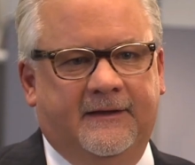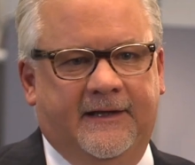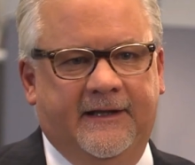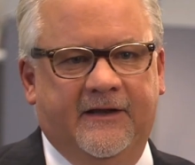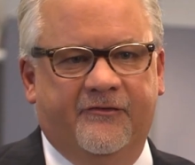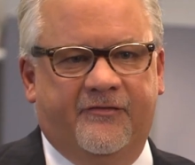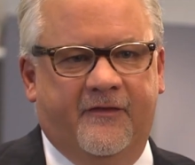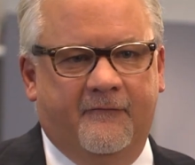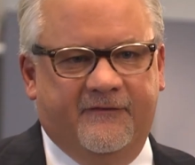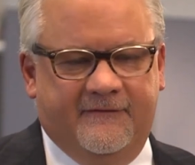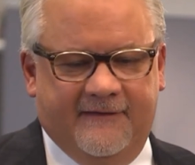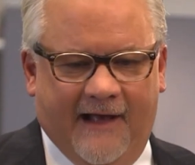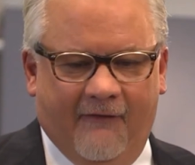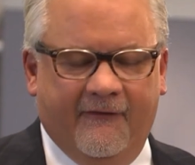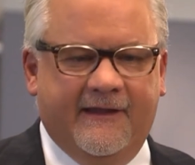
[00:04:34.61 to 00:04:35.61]
It is the
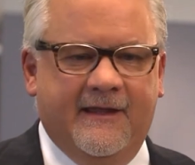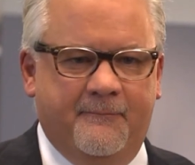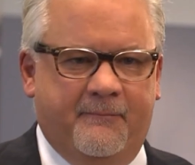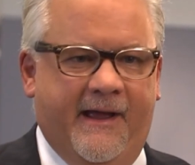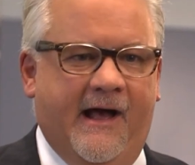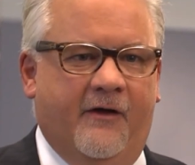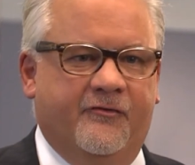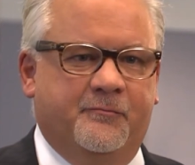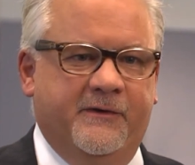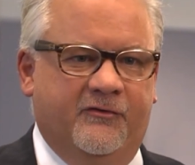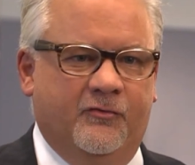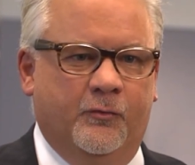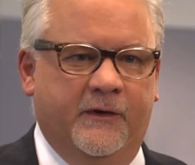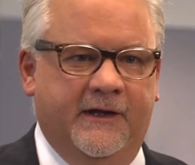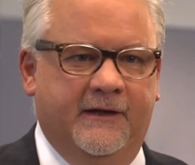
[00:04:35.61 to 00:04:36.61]
delicate balance
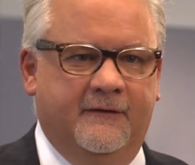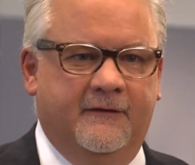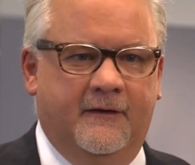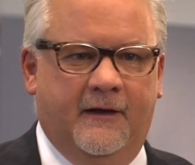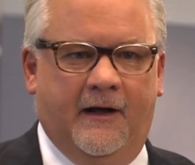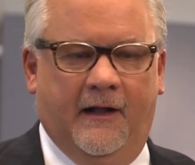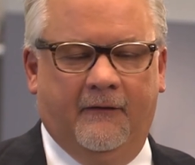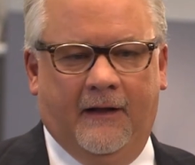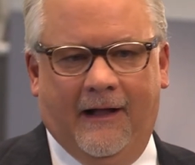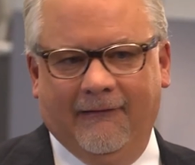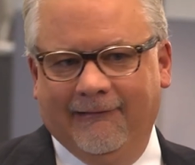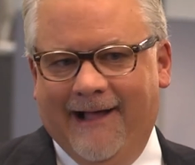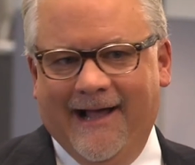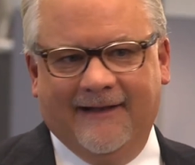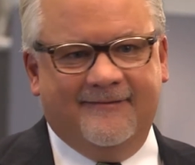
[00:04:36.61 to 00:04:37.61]
between a
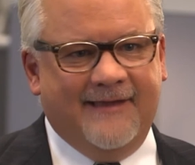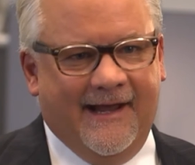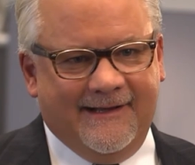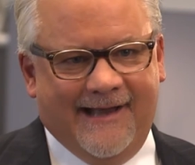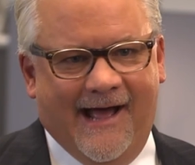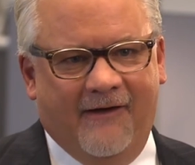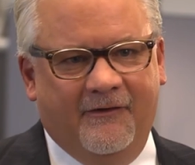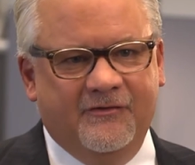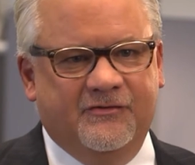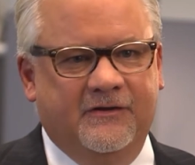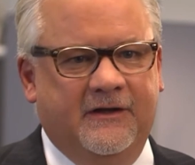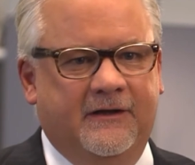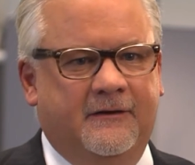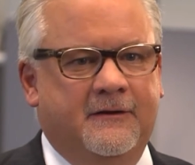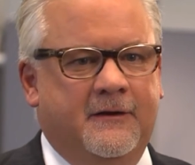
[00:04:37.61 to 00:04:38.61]
lot of
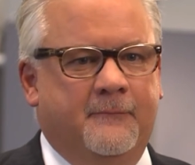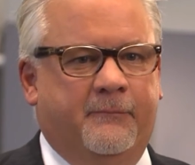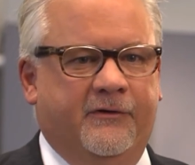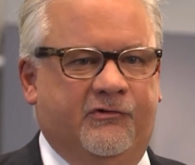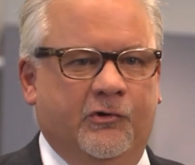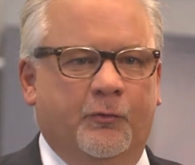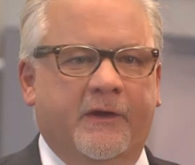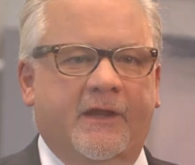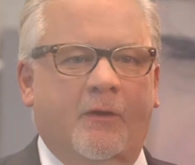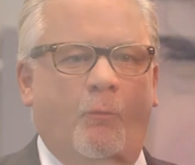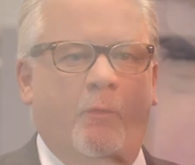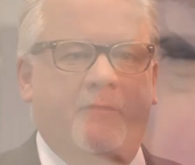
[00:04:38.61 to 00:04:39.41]
technology, but doing it